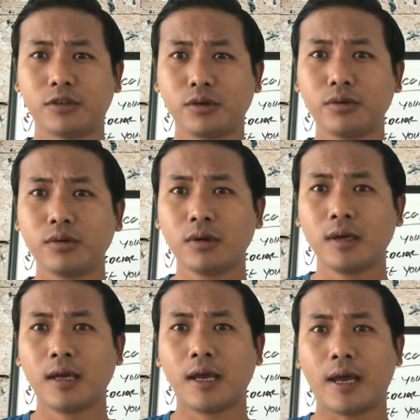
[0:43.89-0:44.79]
do
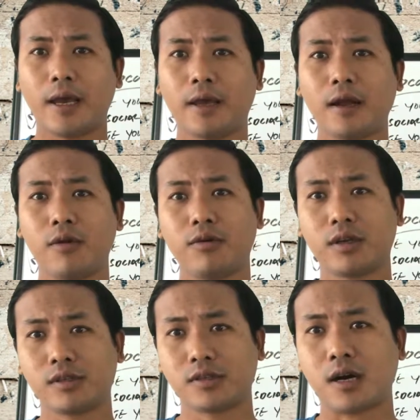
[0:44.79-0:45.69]
and how you
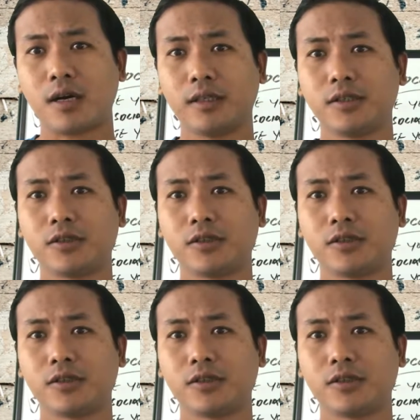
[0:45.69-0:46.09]
can start it.